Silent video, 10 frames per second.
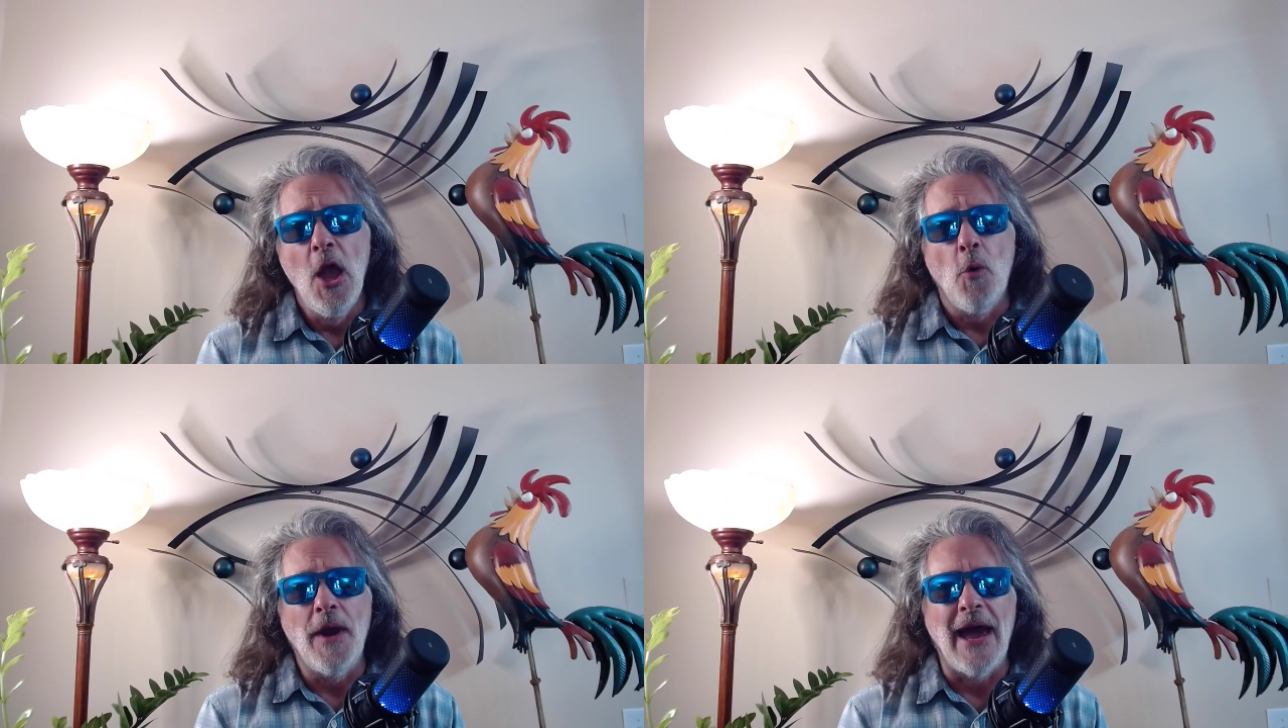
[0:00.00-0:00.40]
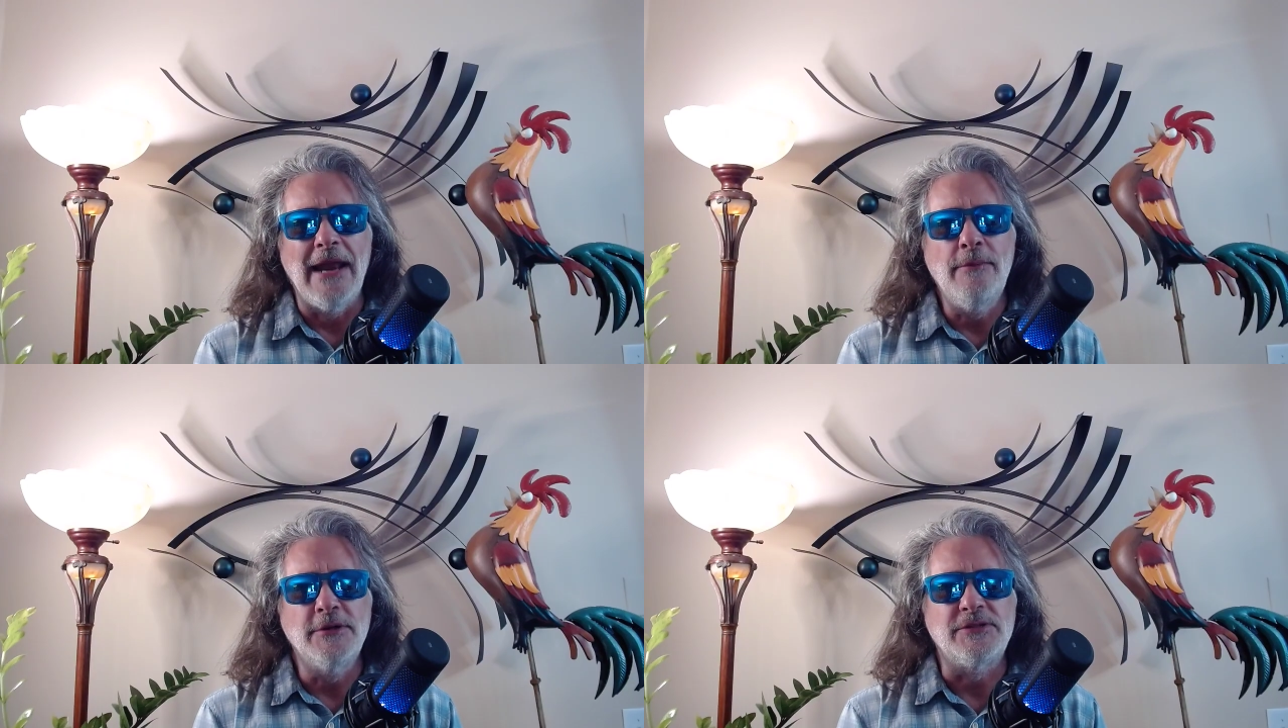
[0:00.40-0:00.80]
When
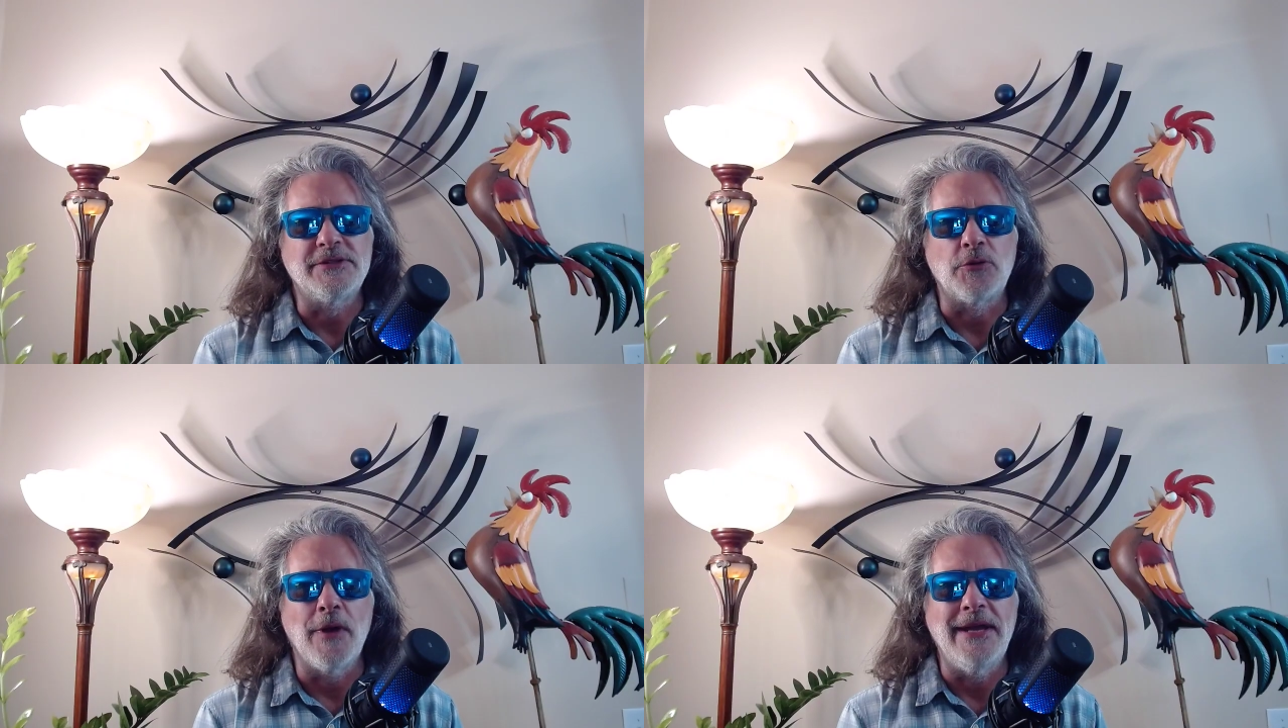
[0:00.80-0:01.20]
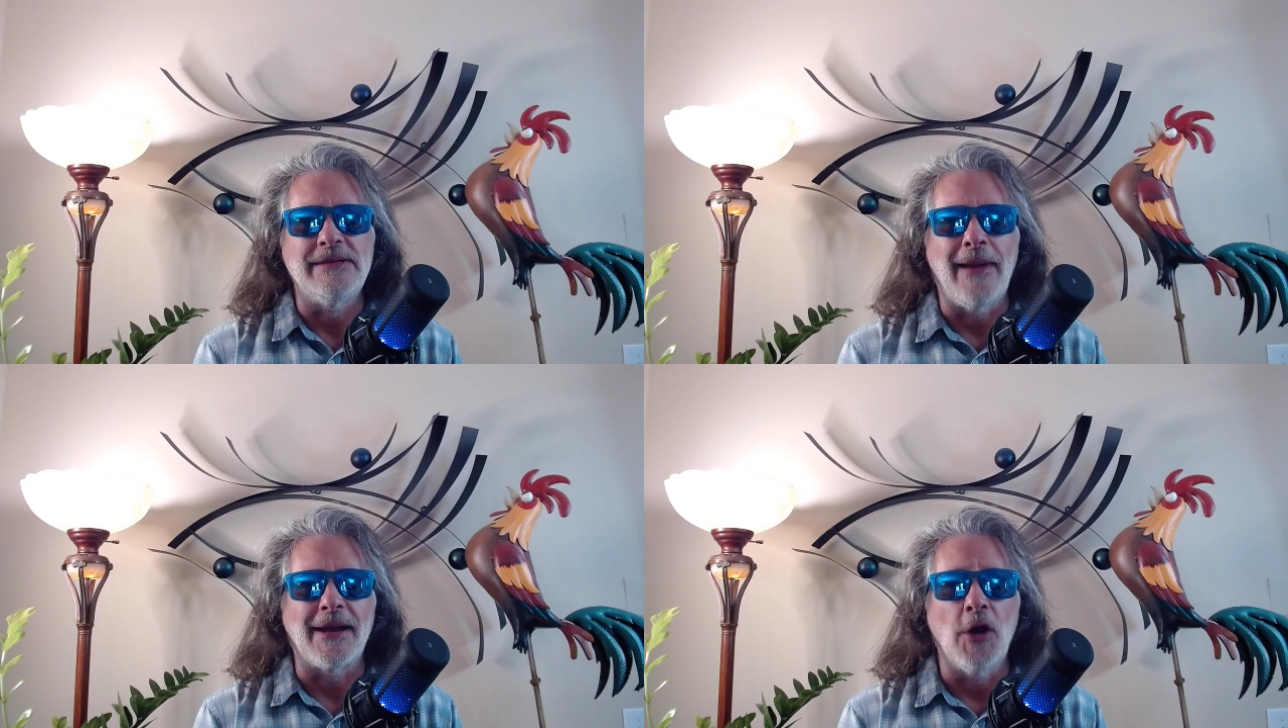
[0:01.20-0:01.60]
Adamwitz was arraigned
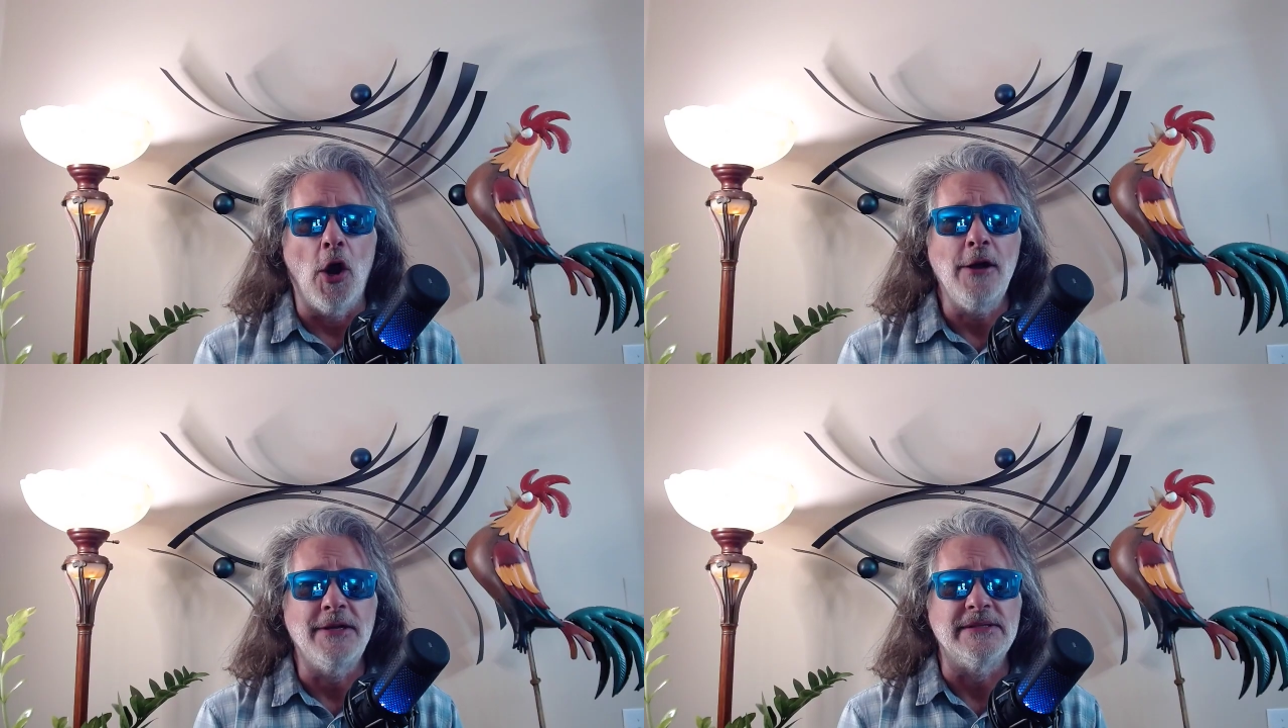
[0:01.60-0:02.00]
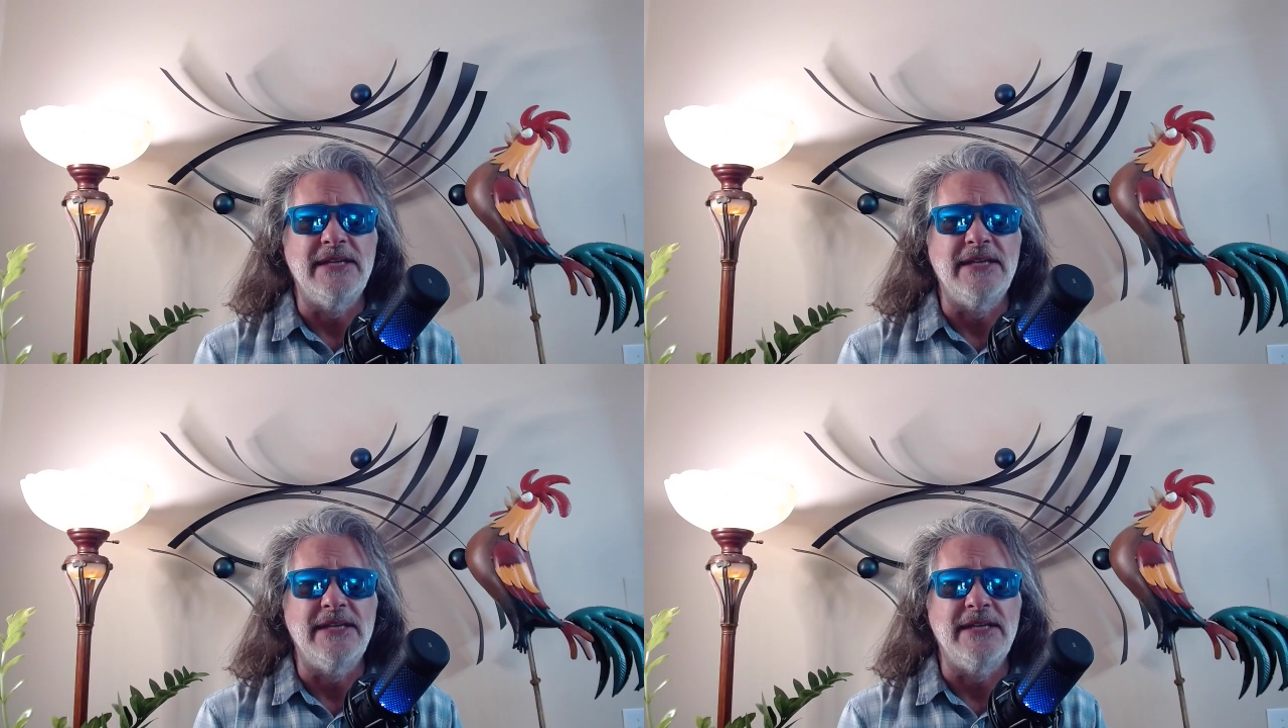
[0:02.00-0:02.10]
back in August,